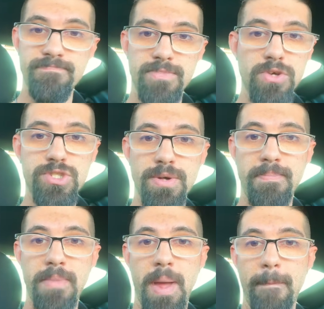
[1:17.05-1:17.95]
use
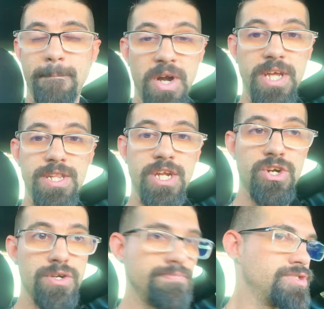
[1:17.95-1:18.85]
some brake
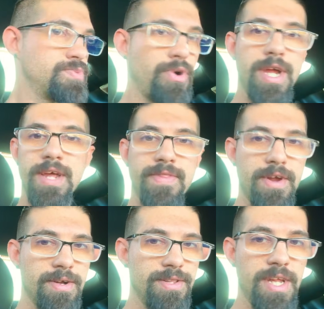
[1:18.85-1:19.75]
cleaner, spray it in
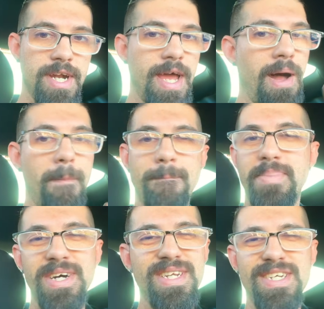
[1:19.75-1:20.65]
there, clean it out,
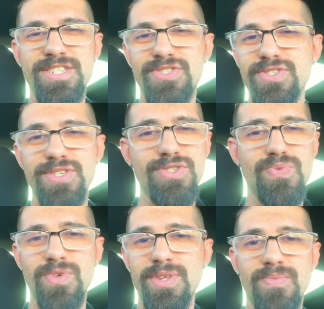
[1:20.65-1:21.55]
but it just looks
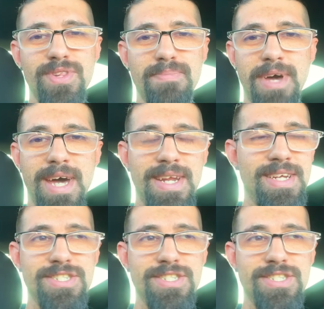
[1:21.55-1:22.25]
really, really bad.